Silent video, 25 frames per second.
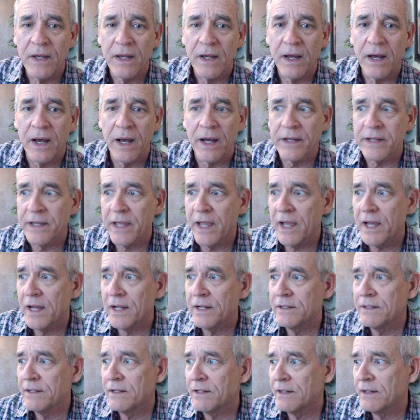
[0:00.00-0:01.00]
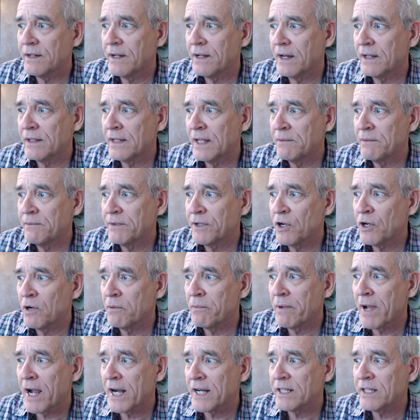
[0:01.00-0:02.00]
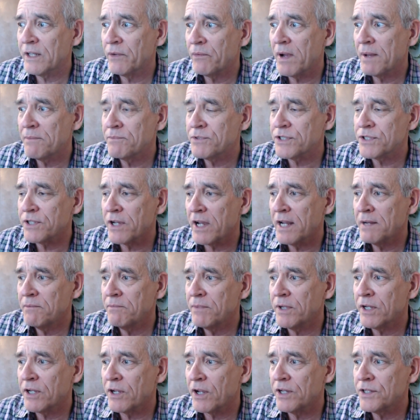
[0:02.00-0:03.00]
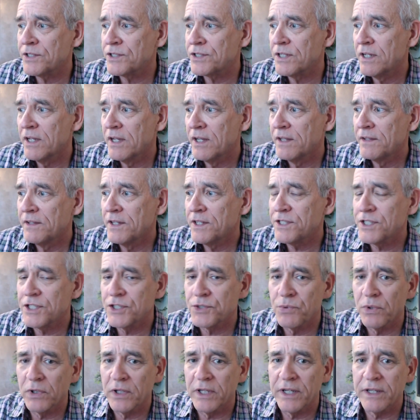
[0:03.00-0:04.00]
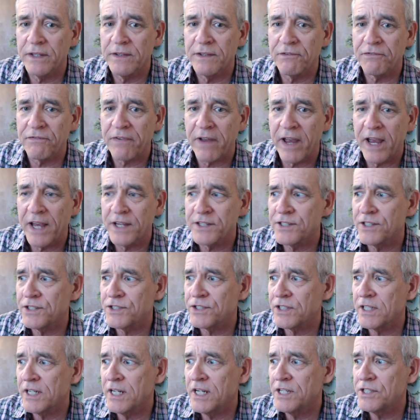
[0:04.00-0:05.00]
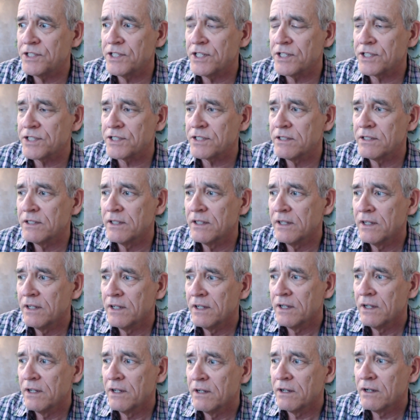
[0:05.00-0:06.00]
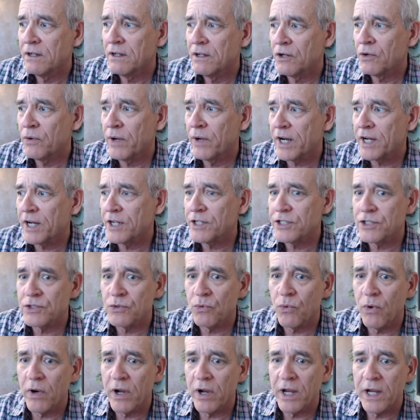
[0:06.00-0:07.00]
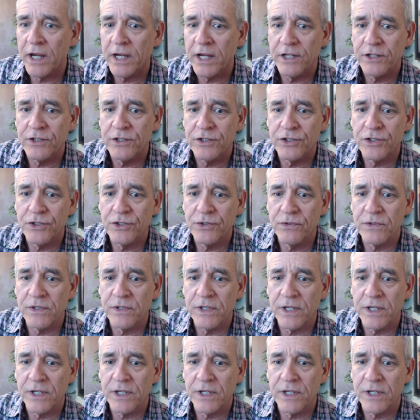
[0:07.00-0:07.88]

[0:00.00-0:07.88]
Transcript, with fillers: again, let me go back to the website because this is really the fastest, easiest, quickest way to do this. I'm going to